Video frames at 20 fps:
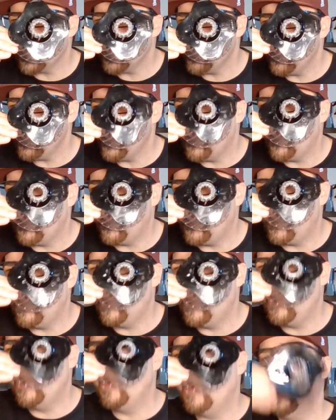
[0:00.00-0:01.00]
hole
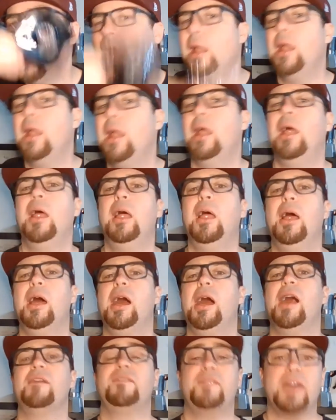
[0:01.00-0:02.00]

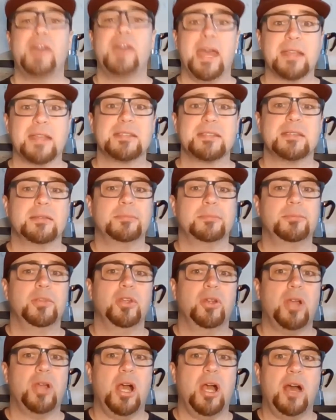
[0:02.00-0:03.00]
affect
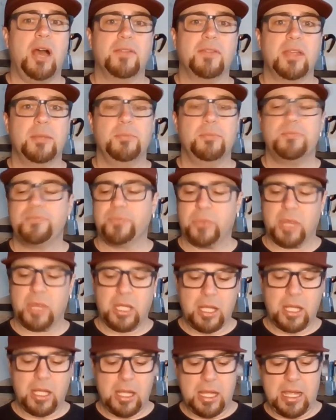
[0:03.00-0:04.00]
your coffee?
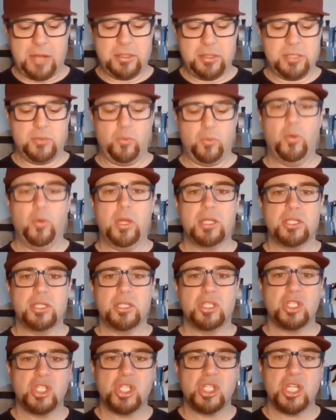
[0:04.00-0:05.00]
How does
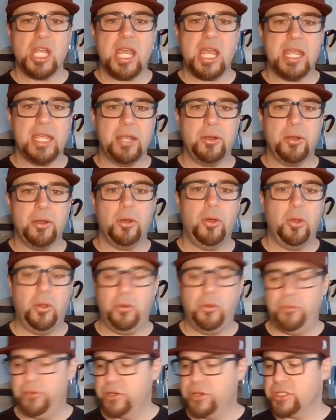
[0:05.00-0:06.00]
one giant
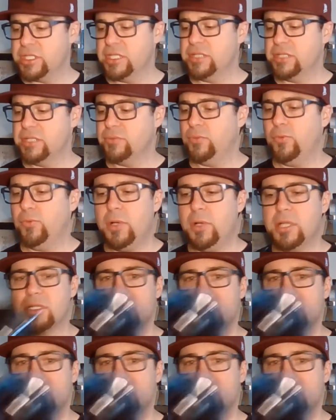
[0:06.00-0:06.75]
hole versus one